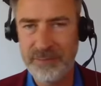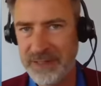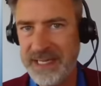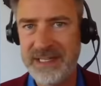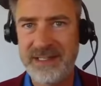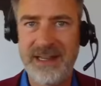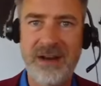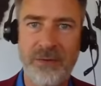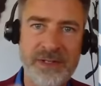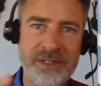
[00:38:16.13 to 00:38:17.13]
police state or
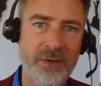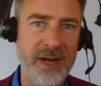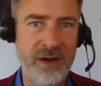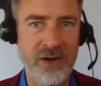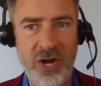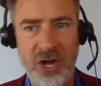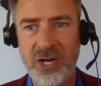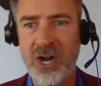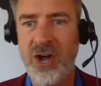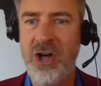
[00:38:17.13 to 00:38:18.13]
what's going on in Hong
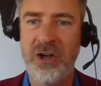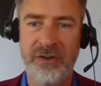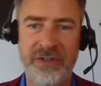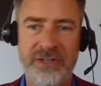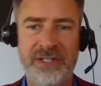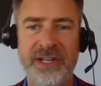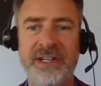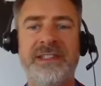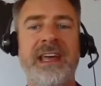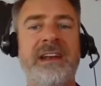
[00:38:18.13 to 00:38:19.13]
Kong or the
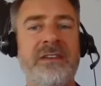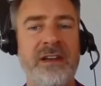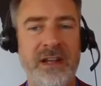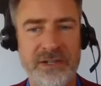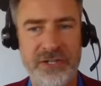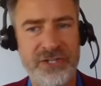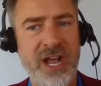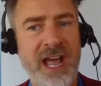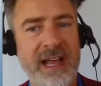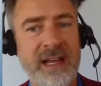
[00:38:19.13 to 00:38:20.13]
genocide in
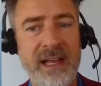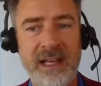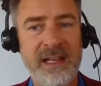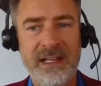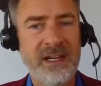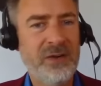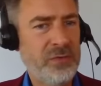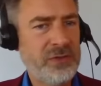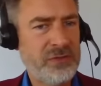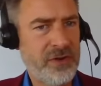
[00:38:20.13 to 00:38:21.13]
Zhejiang,
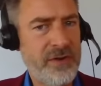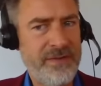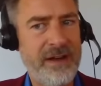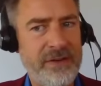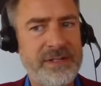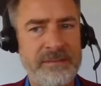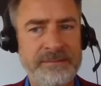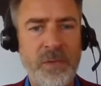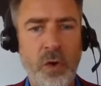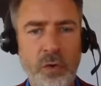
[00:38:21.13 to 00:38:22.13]

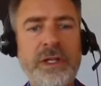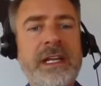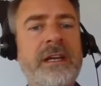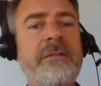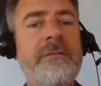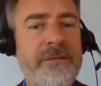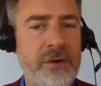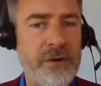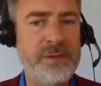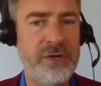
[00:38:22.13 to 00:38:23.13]
coronavirus only
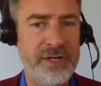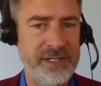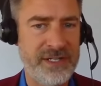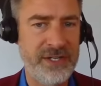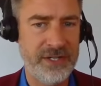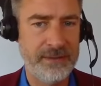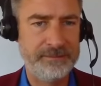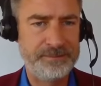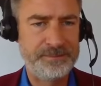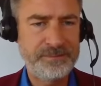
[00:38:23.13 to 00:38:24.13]
confirms your decision
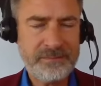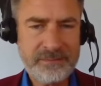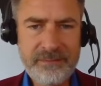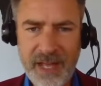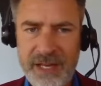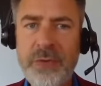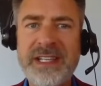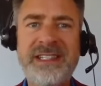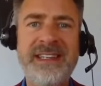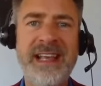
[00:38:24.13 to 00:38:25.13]
and you
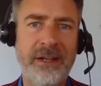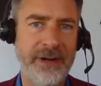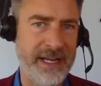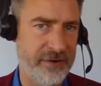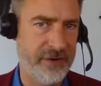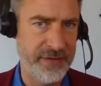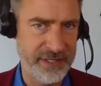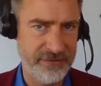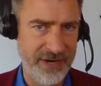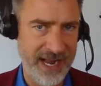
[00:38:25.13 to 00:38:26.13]
accelerate your own
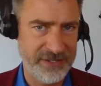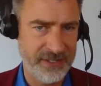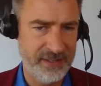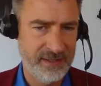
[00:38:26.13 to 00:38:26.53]
extraction.